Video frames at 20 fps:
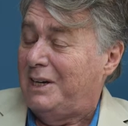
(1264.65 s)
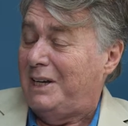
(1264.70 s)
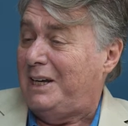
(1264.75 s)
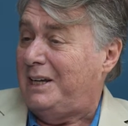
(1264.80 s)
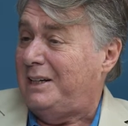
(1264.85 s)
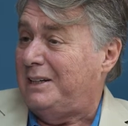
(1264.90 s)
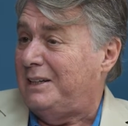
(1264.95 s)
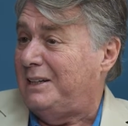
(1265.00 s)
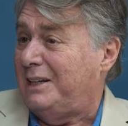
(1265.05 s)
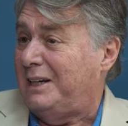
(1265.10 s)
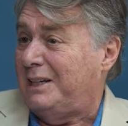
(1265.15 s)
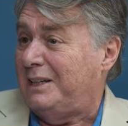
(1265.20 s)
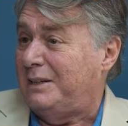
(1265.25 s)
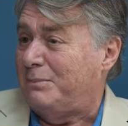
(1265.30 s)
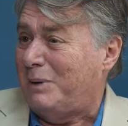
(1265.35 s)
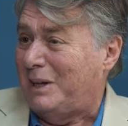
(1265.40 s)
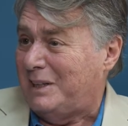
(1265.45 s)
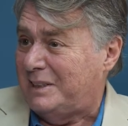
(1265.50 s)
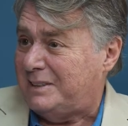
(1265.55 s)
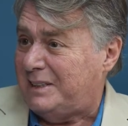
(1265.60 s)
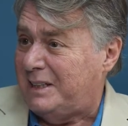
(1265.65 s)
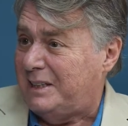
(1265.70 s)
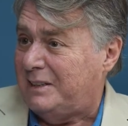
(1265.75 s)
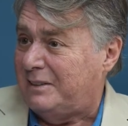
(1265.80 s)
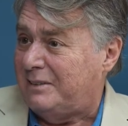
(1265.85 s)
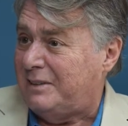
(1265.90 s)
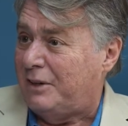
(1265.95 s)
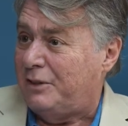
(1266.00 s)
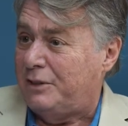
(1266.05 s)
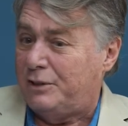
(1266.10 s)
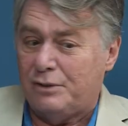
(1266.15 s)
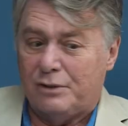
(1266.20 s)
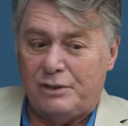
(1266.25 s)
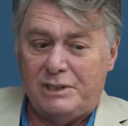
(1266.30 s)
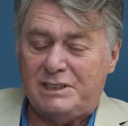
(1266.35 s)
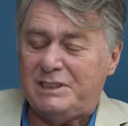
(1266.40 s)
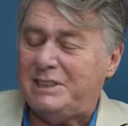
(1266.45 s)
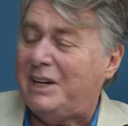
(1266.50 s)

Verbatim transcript: in, in the Palestinian territories.